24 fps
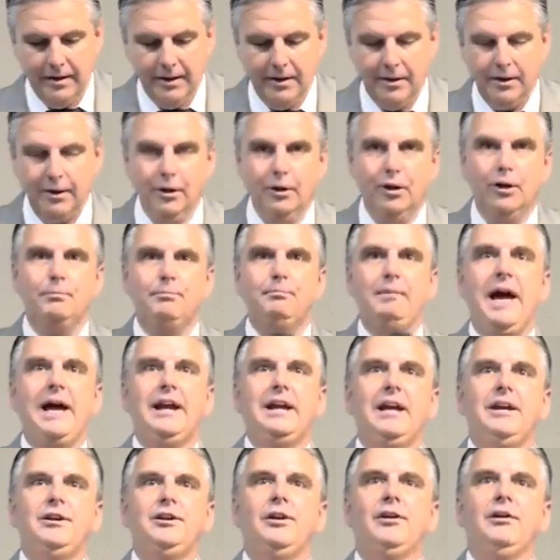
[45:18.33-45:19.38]
You look back
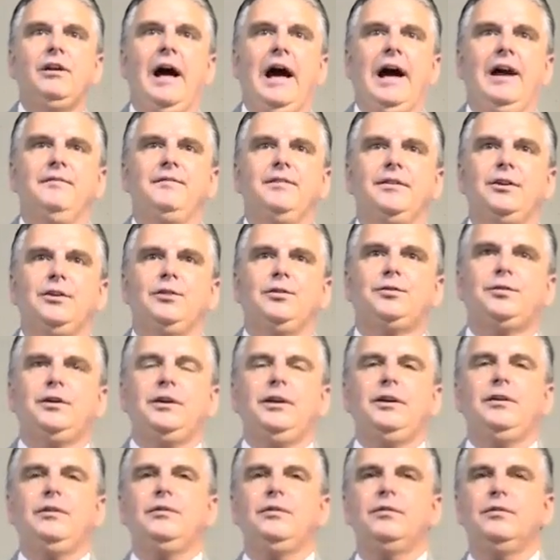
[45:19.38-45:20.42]
in your life and you see
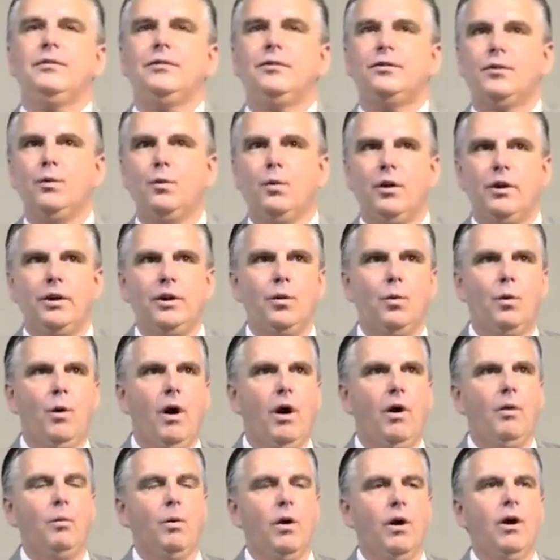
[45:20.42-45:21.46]
to where you
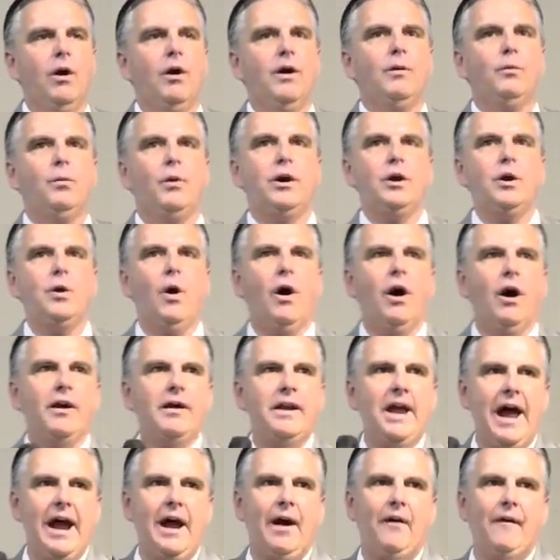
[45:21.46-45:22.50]
were and where you are
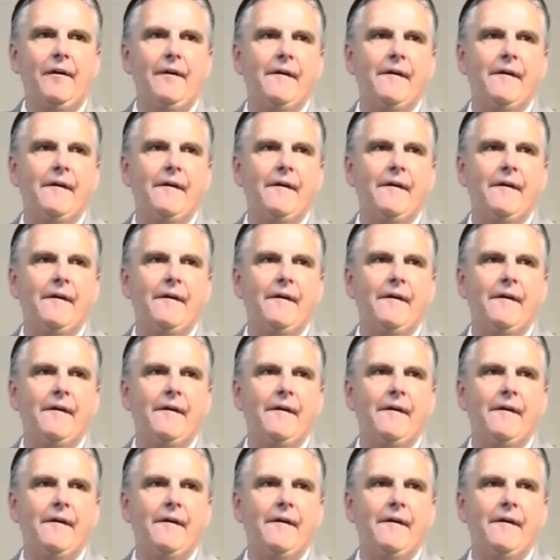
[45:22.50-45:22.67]
now.